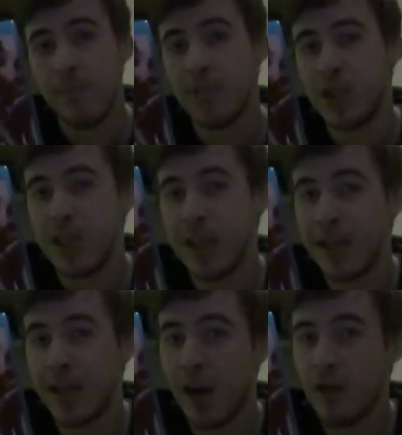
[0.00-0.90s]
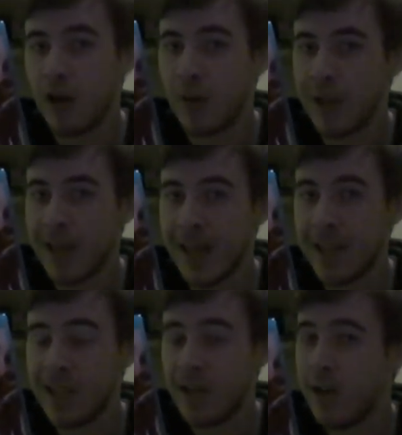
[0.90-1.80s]
Machine Girl, Robo
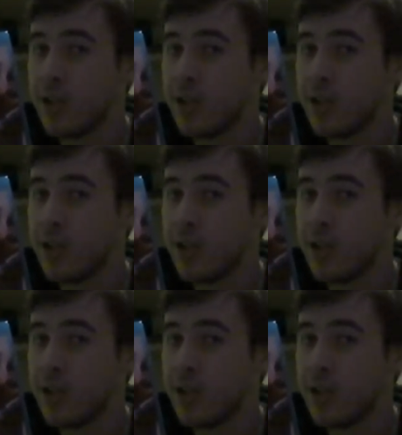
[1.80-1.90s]
Geisha,